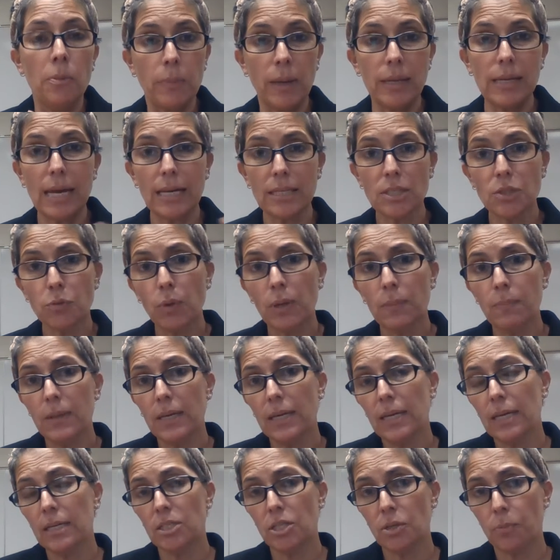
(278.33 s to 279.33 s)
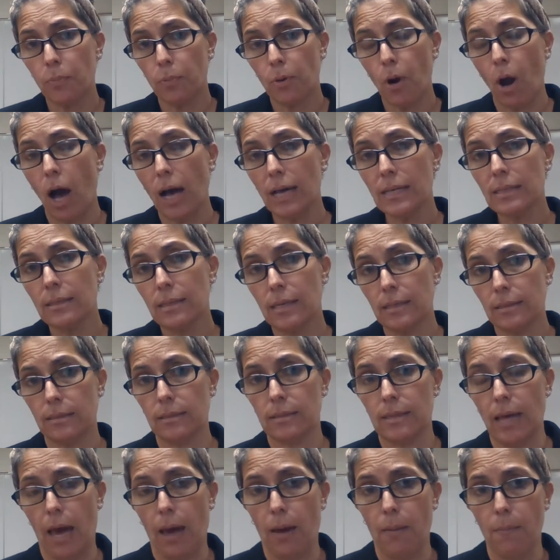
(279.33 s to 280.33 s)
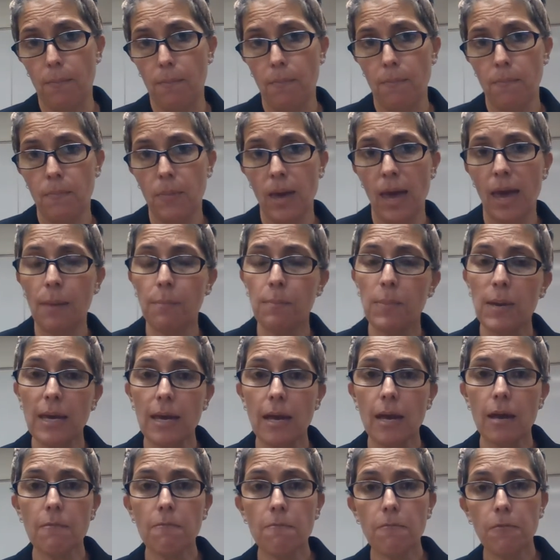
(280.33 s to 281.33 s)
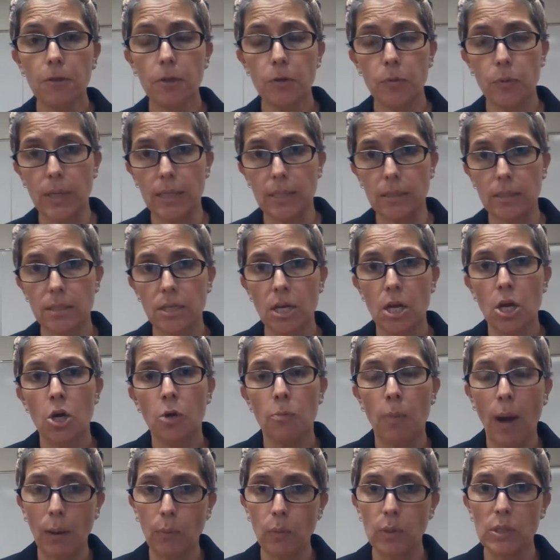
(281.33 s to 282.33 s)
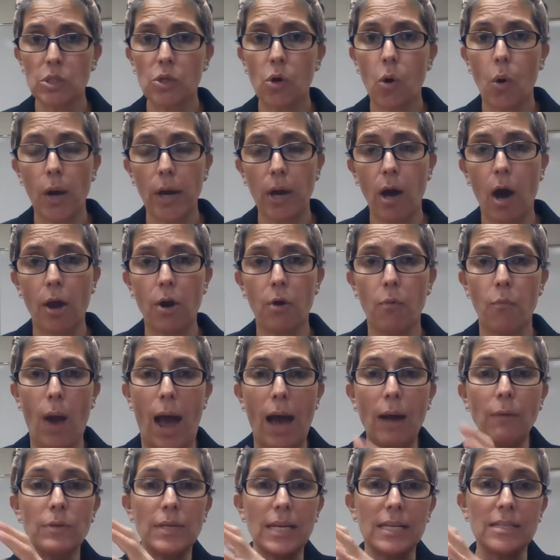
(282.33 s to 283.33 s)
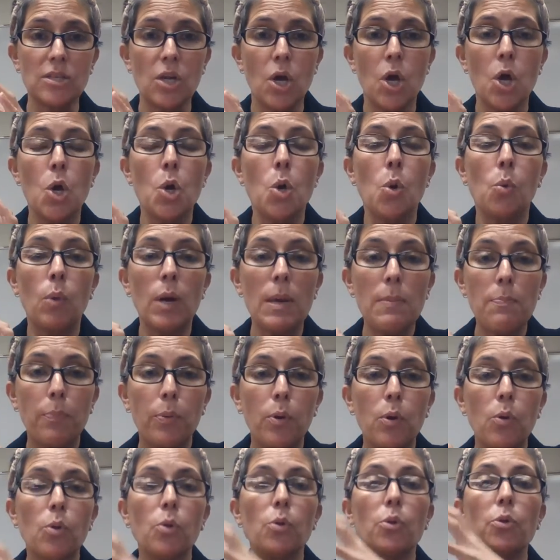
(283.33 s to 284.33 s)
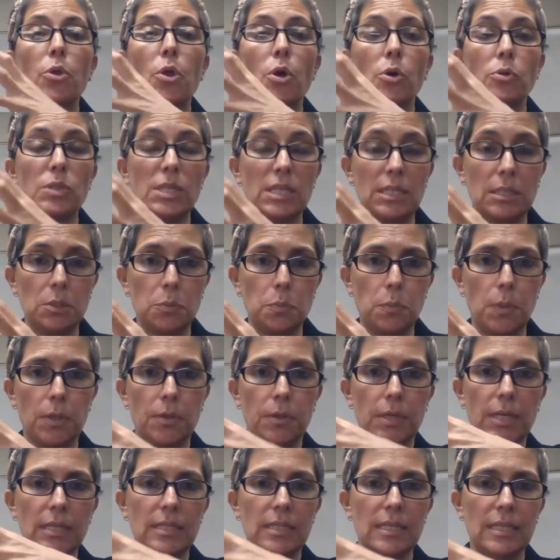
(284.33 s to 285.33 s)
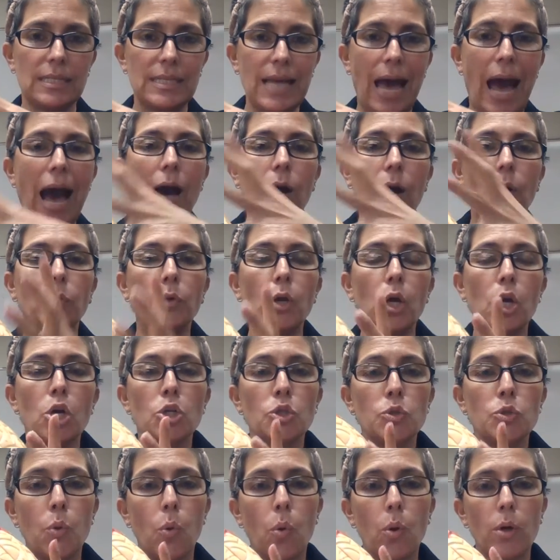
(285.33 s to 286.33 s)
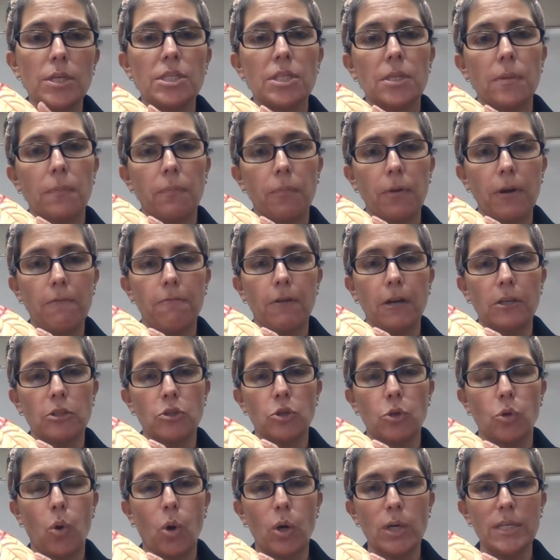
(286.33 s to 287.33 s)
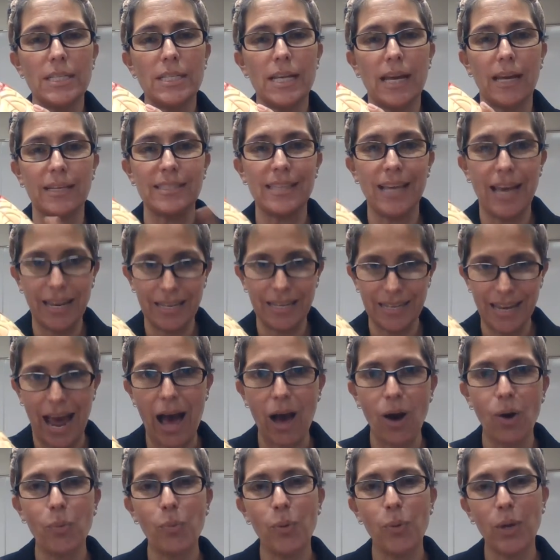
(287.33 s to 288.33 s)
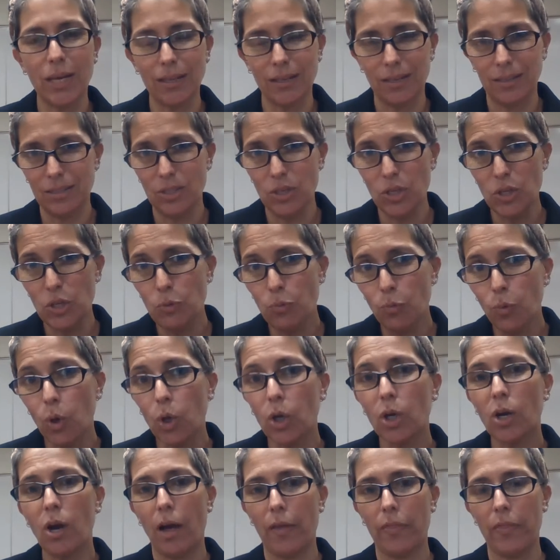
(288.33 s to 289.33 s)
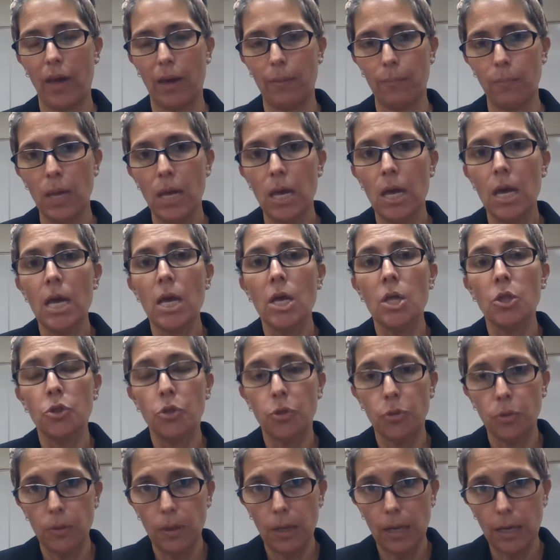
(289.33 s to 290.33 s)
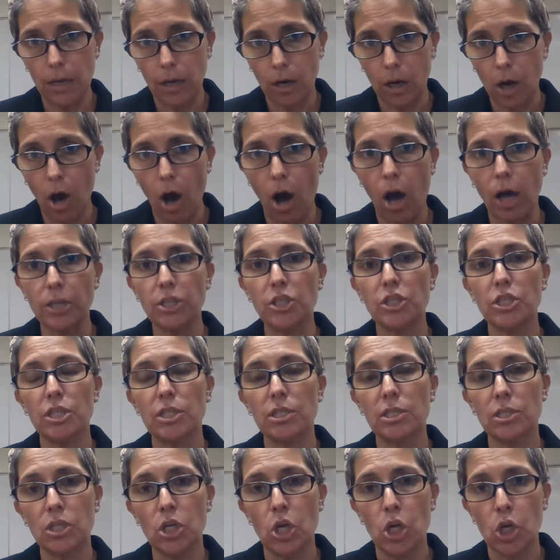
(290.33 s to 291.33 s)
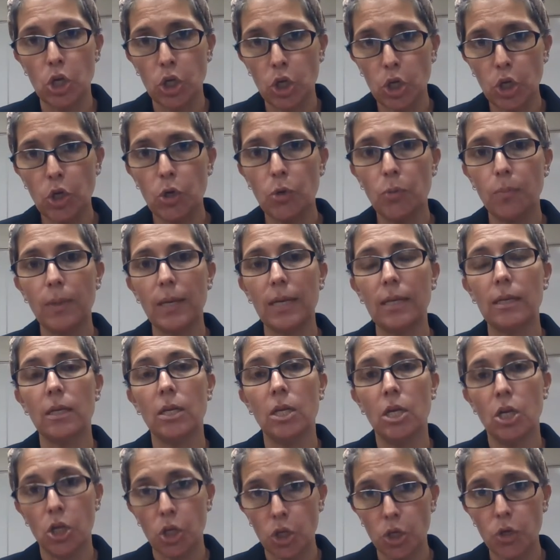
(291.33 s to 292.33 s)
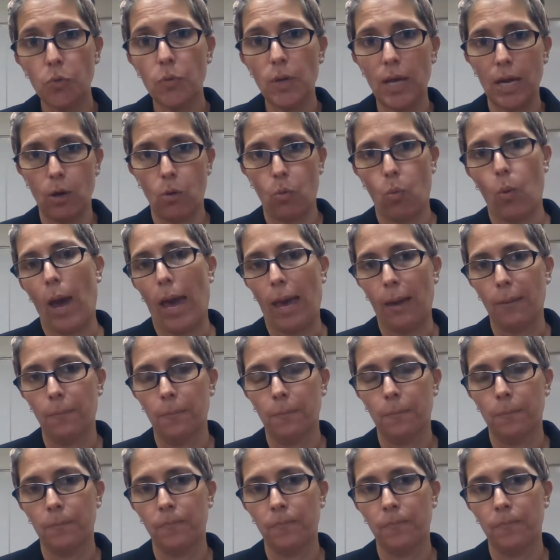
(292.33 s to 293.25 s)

But as we begin to process them and be influenced by what's going on around us, we pull those experiences out towards the prefrontal cortex, and now we can work on them in a conscious, human, unique way.